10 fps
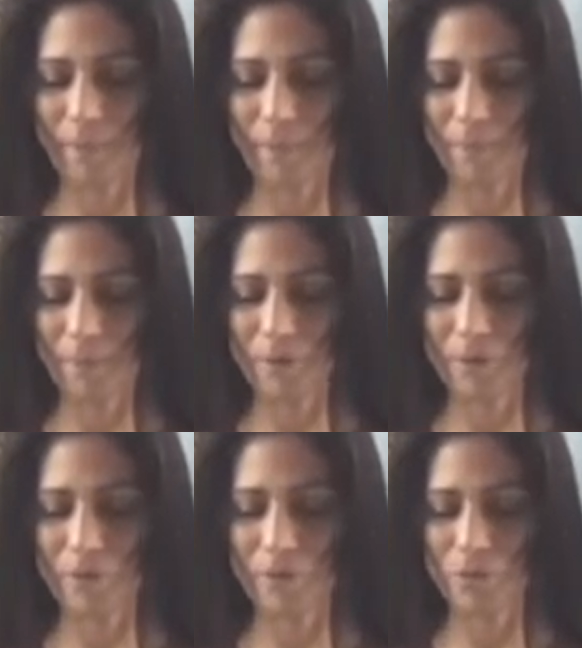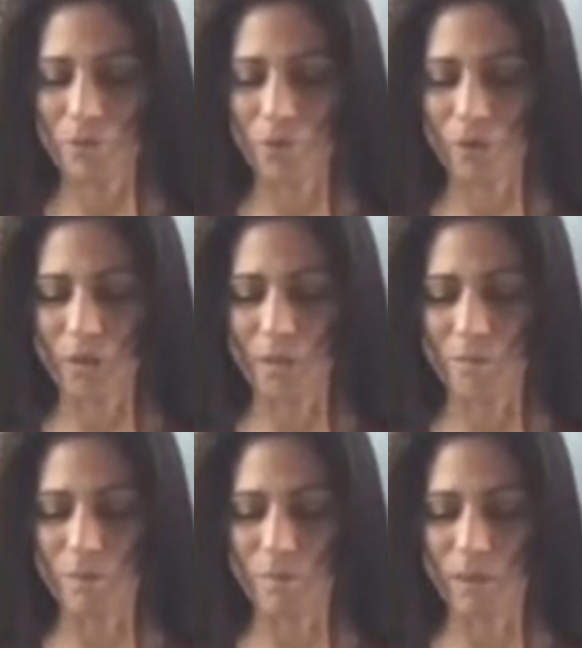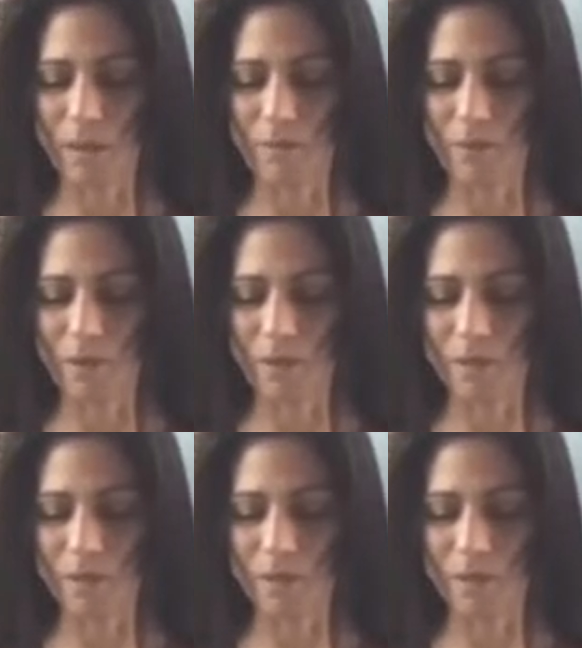But there's no story need to be made of it.